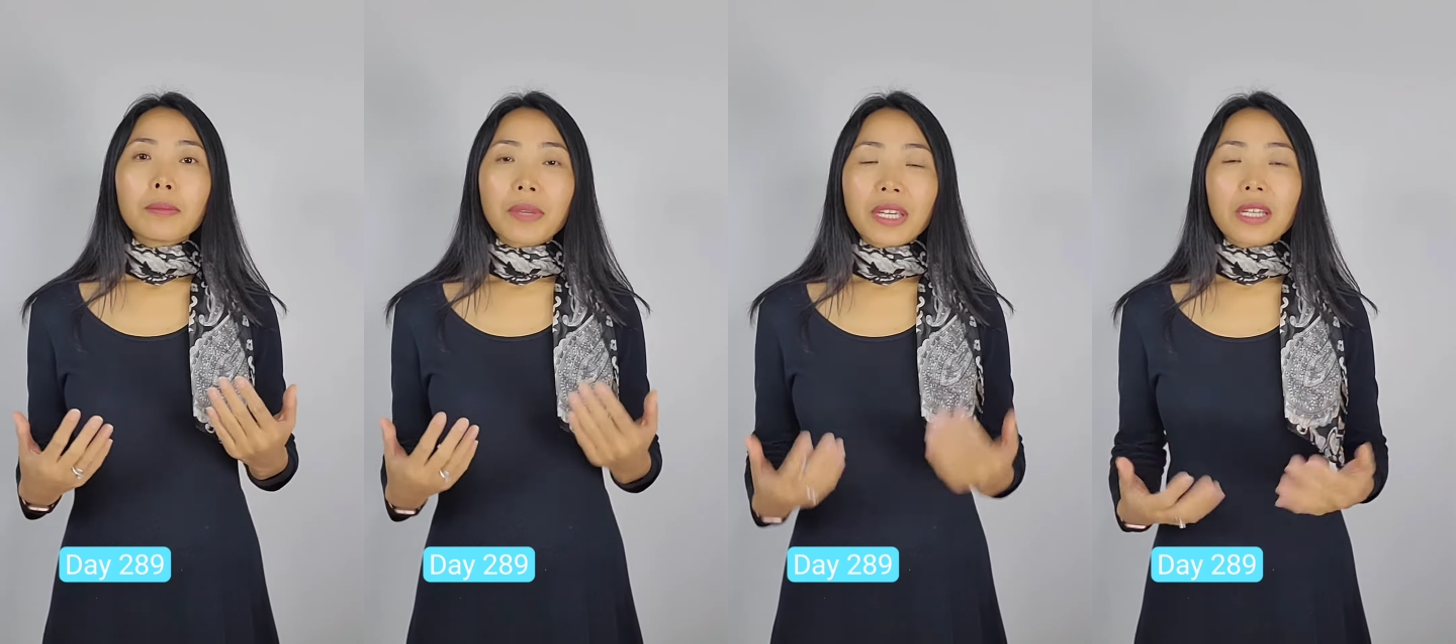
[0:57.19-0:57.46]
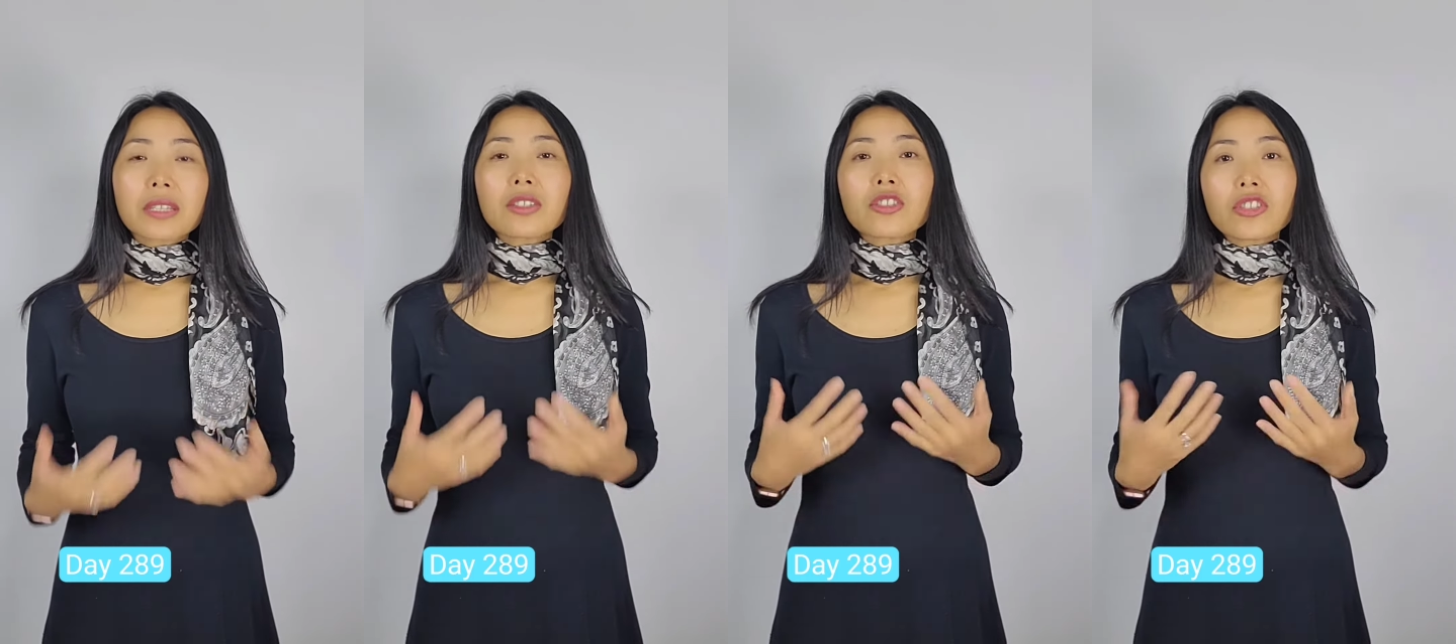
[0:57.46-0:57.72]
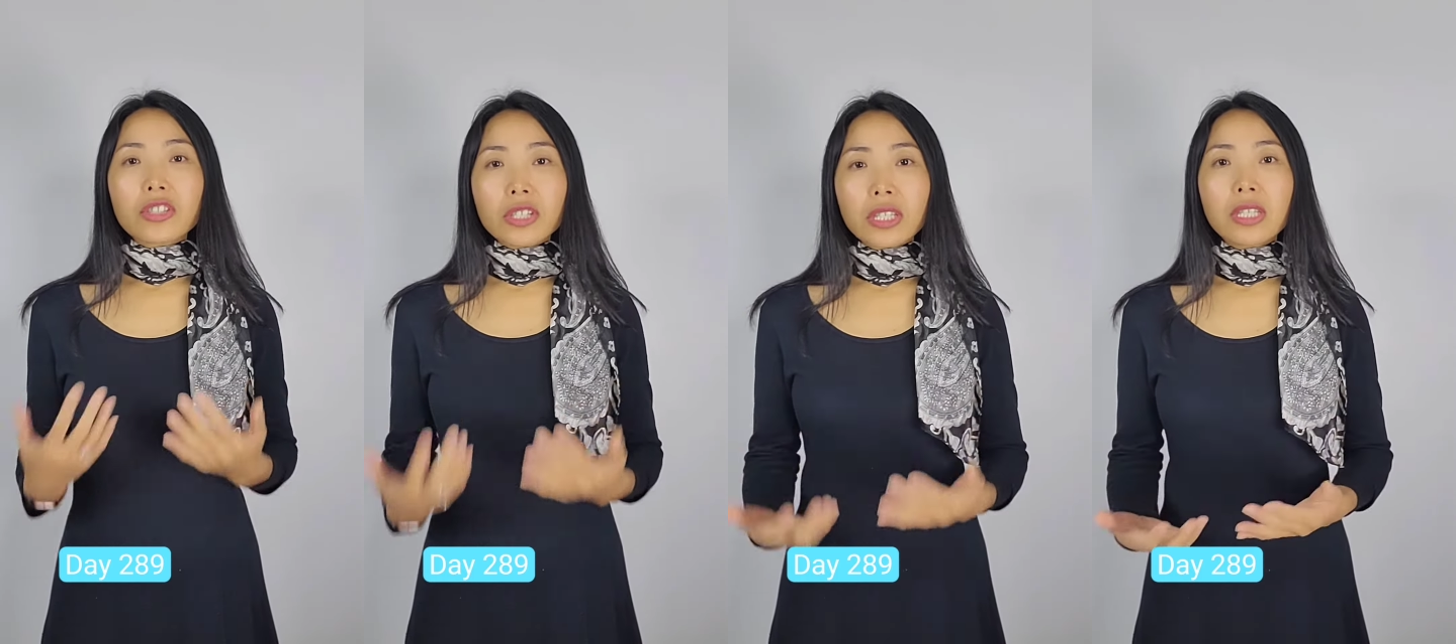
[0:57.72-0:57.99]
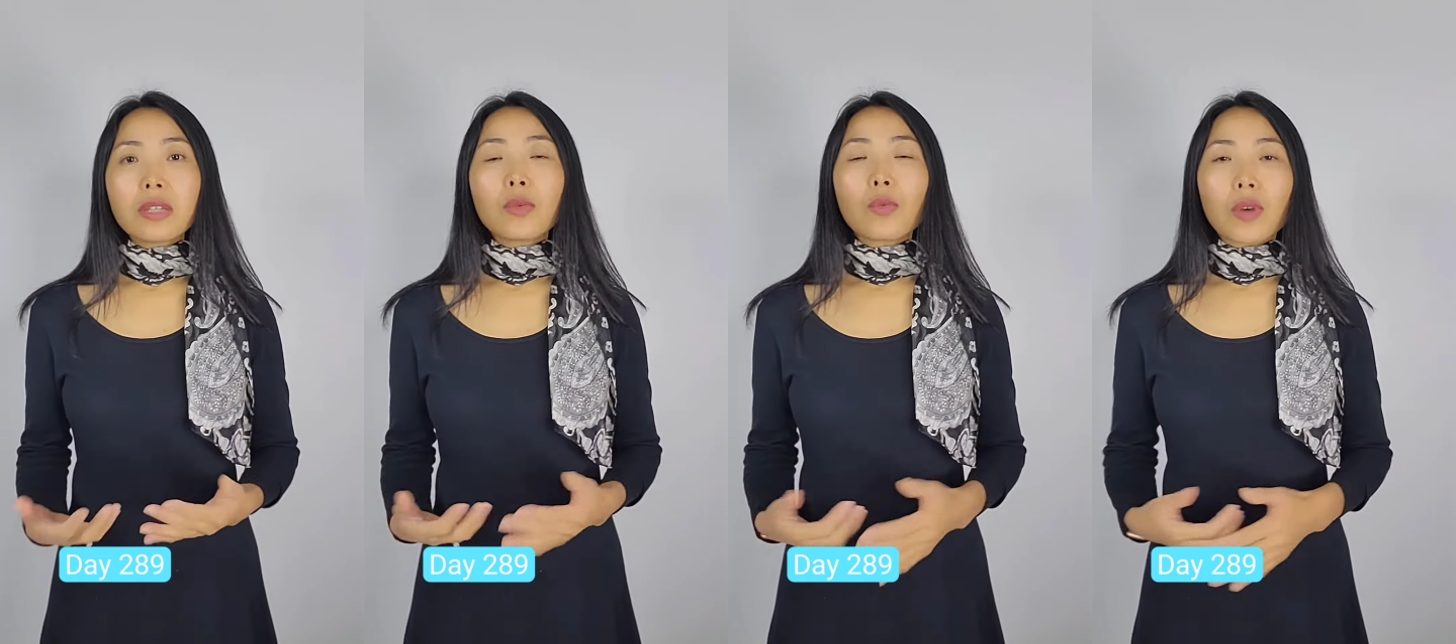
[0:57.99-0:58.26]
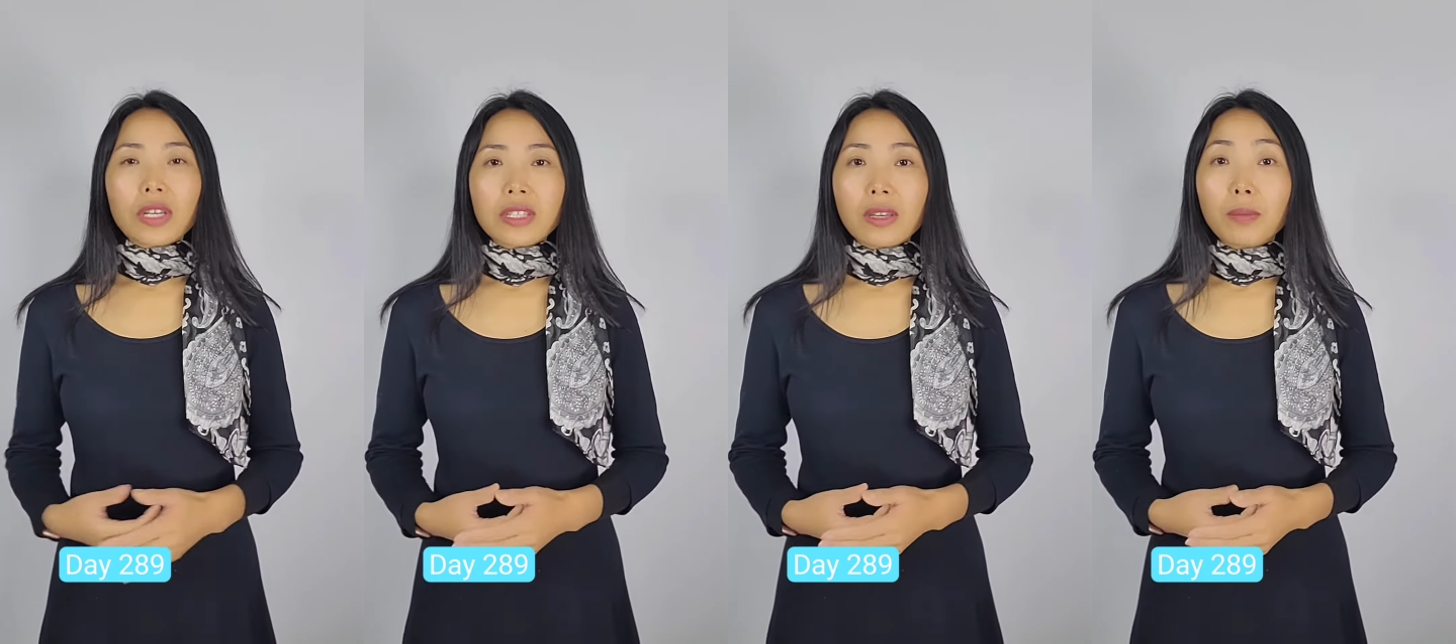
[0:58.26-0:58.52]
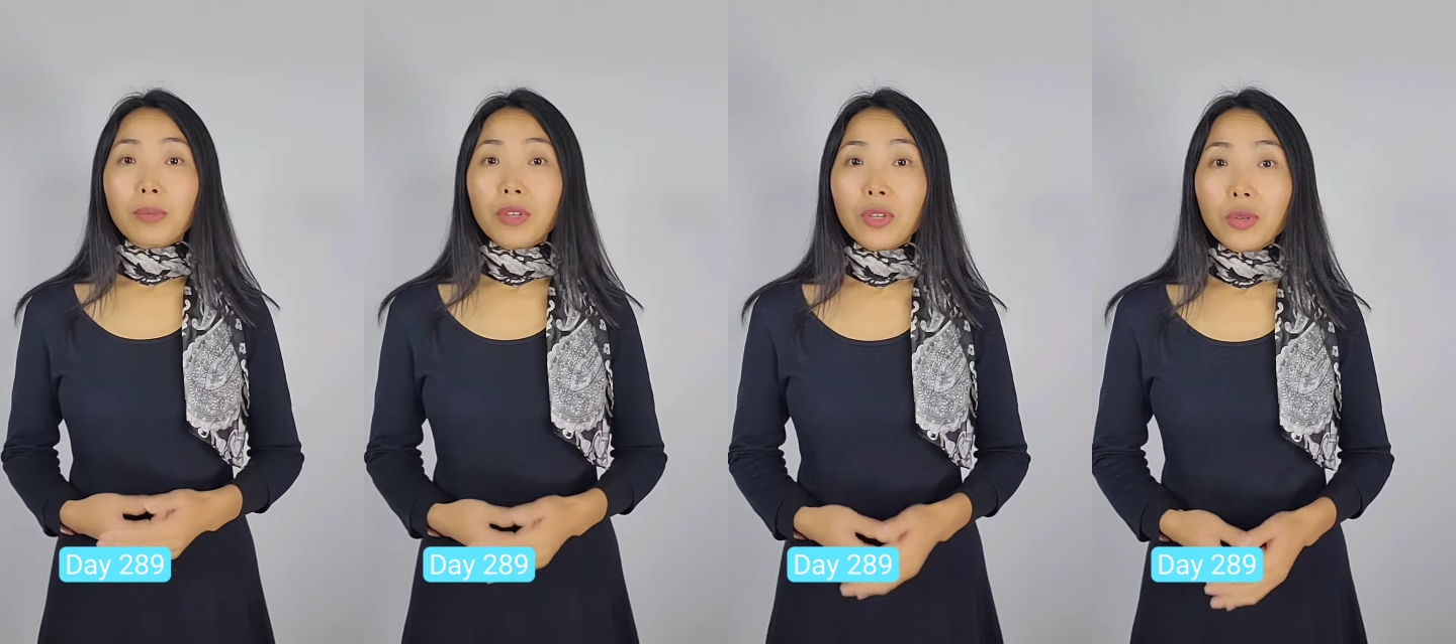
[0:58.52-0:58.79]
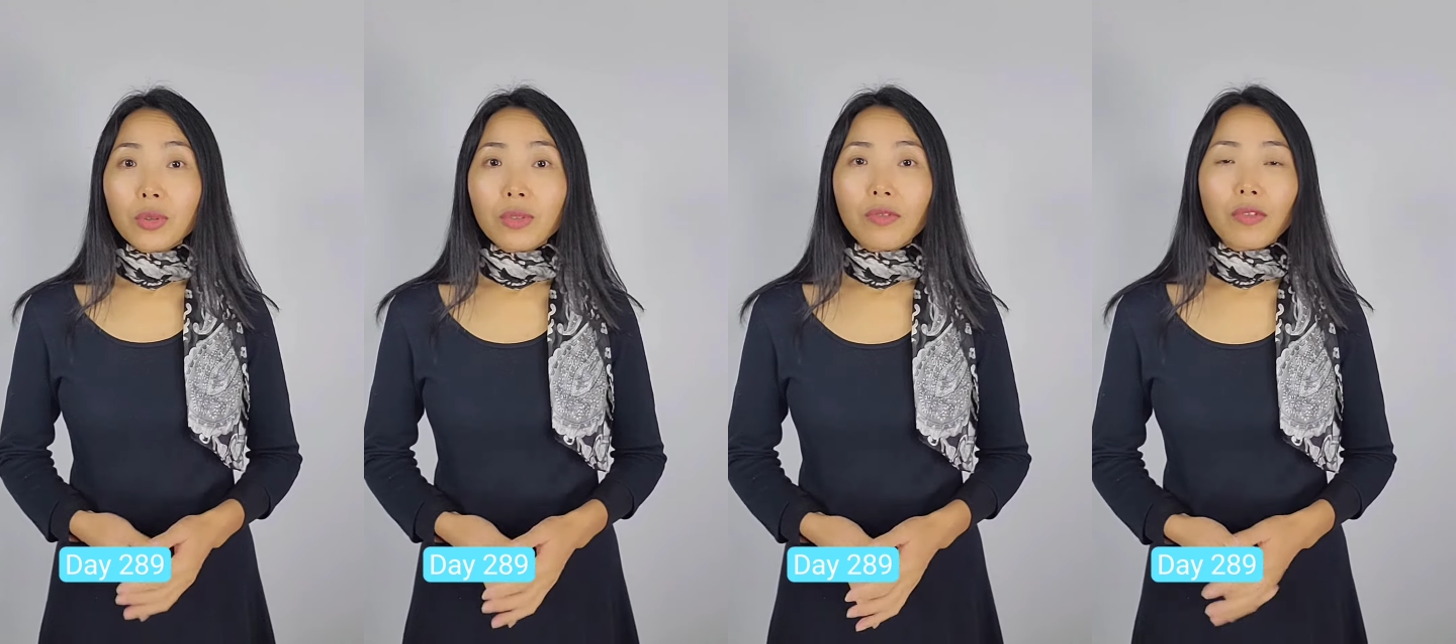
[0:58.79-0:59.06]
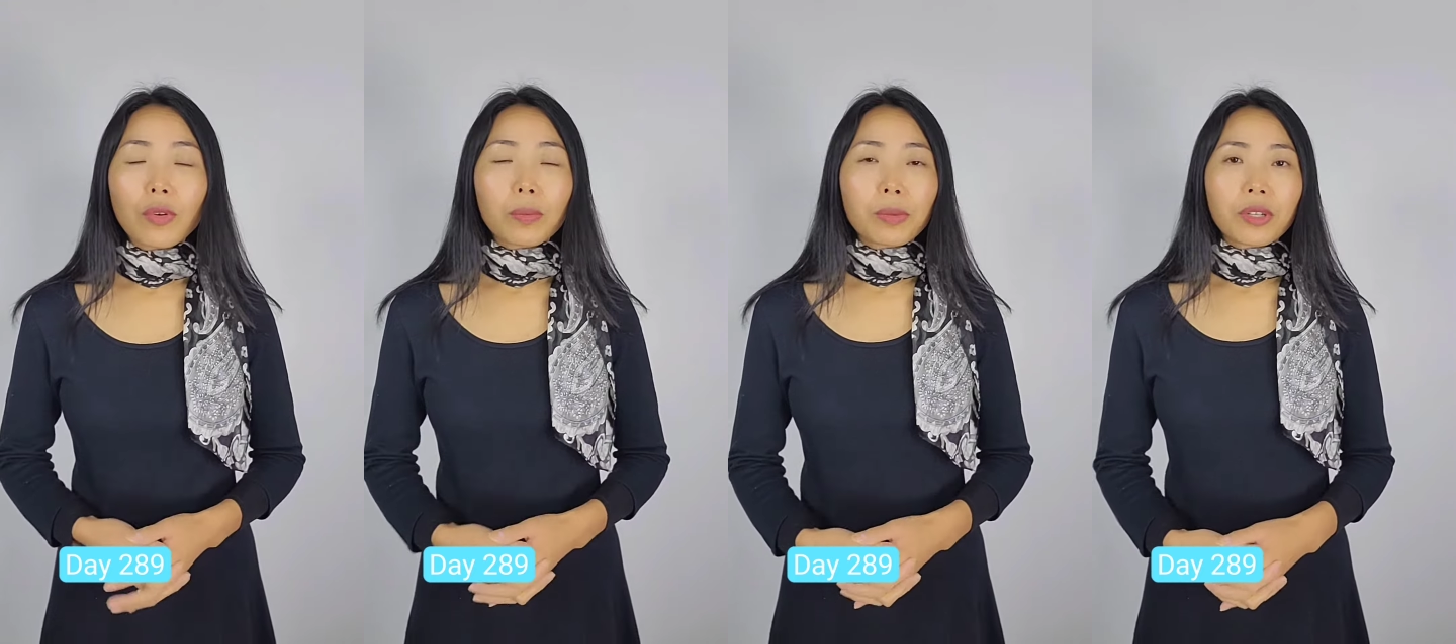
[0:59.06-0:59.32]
because she was a beautiful